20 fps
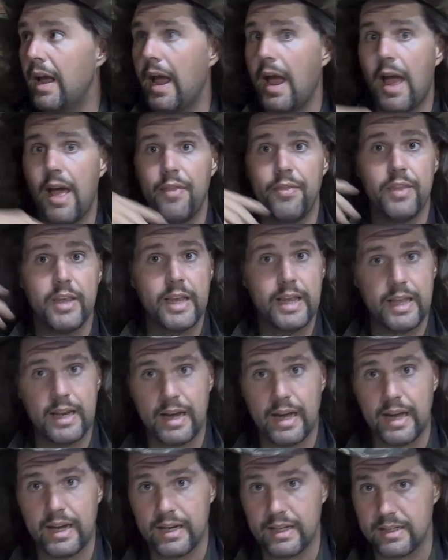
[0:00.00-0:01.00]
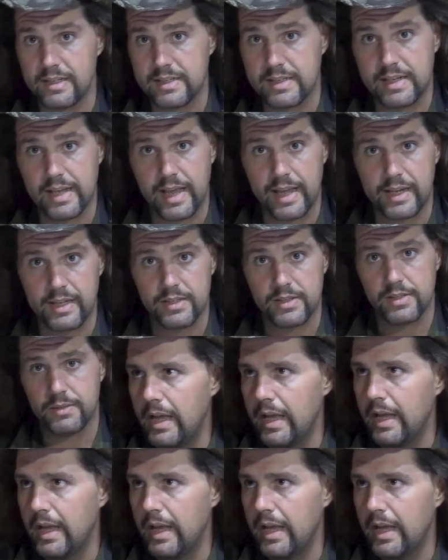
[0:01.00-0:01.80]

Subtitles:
and the United States,